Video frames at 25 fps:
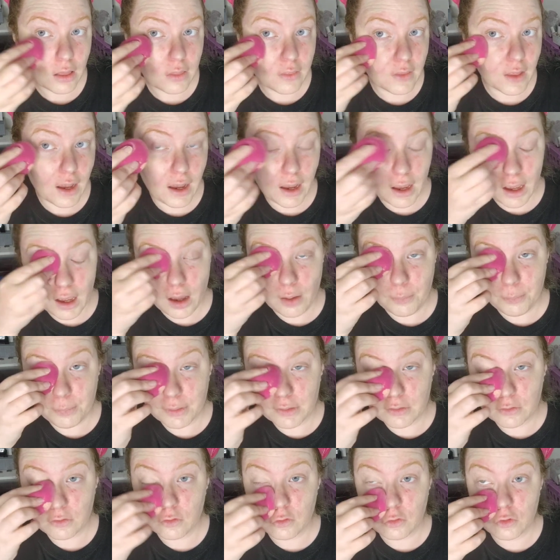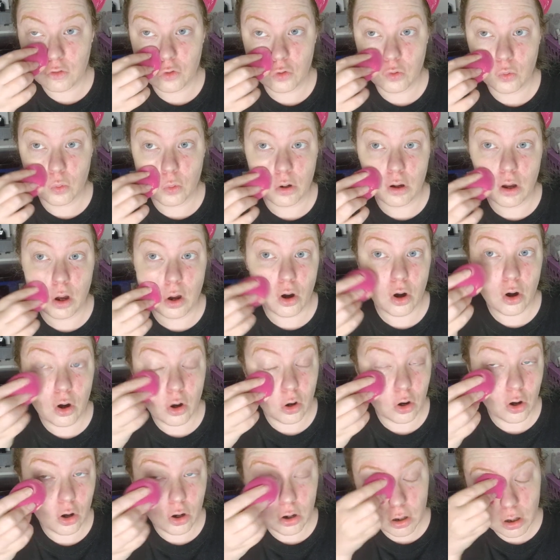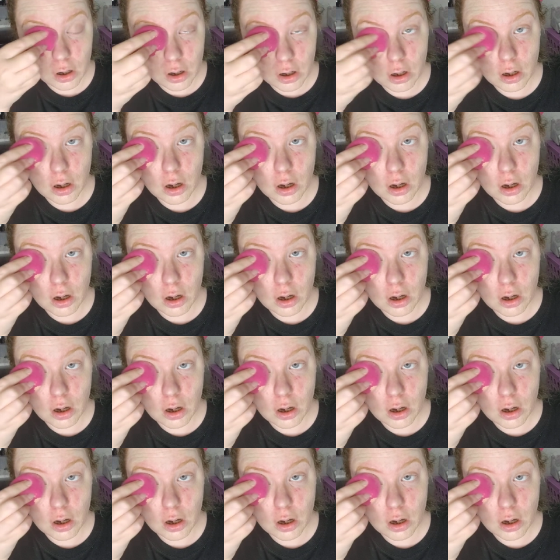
that happens to occur.